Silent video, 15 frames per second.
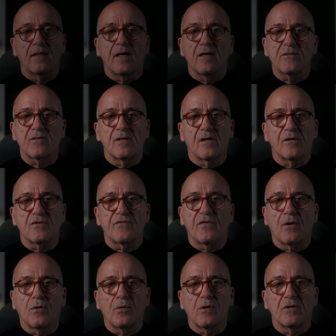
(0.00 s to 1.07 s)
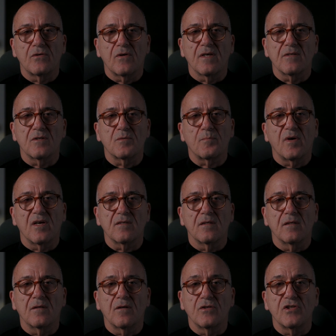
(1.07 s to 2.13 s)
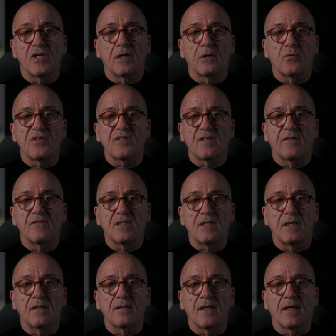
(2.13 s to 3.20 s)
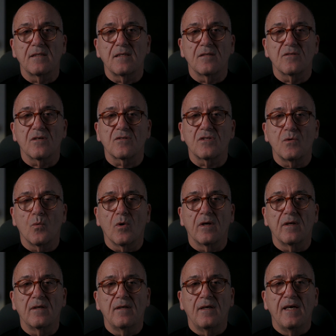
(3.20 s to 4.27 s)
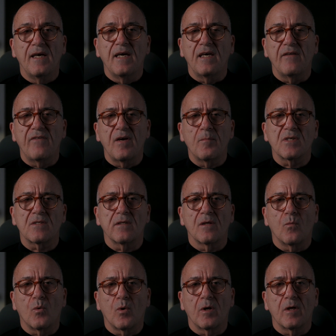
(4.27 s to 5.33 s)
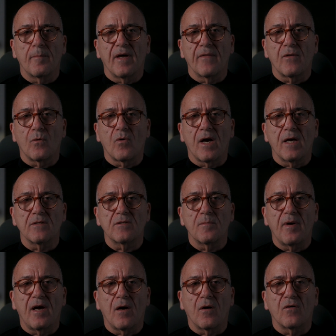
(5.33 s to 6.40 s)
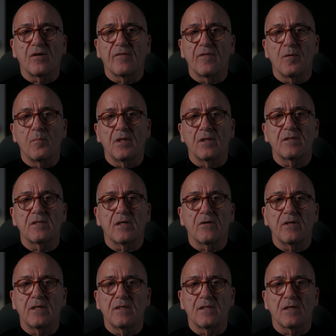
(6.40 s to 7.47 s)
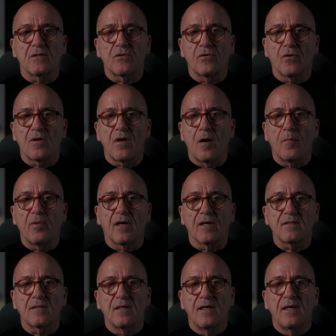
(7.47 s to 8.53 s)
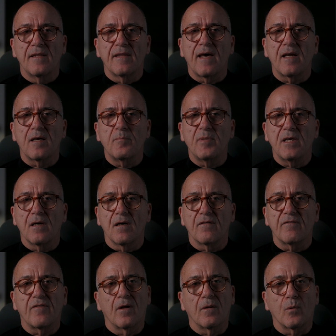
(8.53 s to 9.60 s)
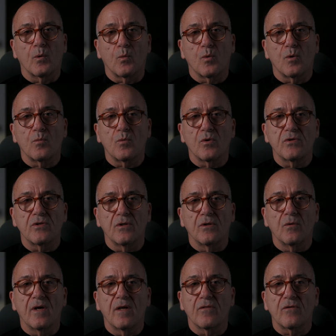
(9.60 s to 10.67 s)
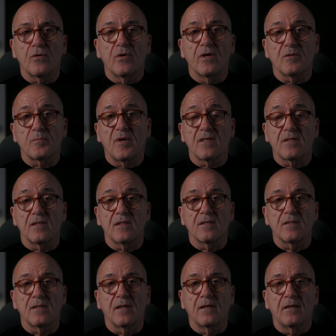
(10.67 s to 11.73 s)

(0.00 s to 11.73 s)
Eisenhower's farewell address as president on January 17, 1961, he famously warned about the rise to power of the military-industrial complex that had begun following World War II and through his presidency.